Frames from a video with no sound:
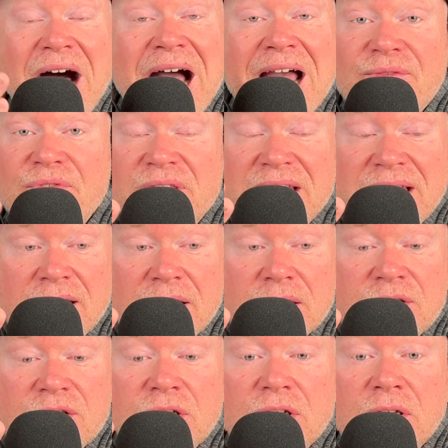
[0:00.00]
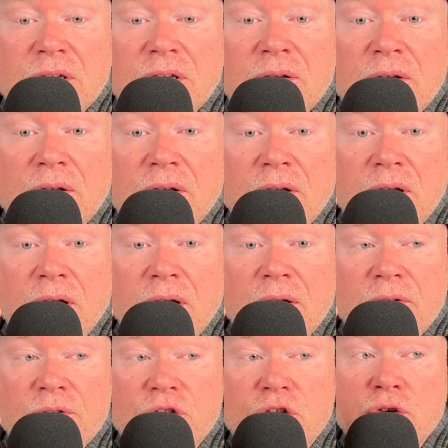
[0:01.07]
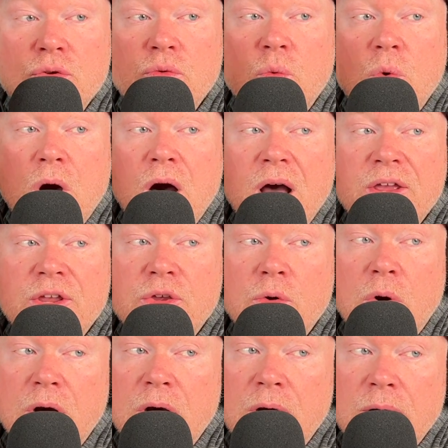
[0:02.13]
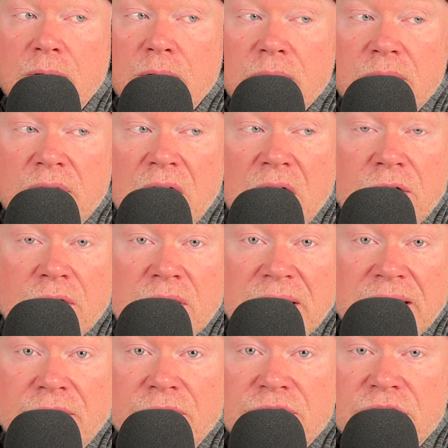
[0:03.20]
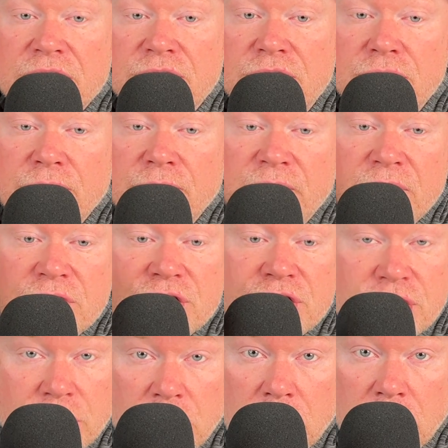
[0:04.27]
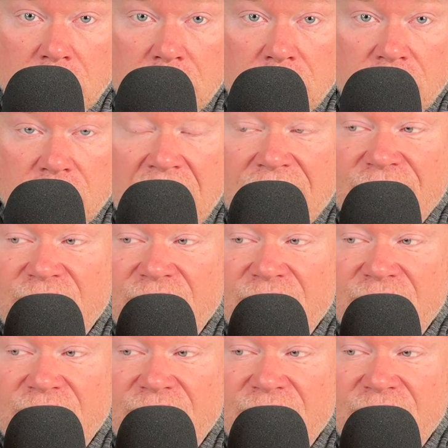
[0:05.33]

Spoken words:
things you want your gutter cleaner to do for sure, right?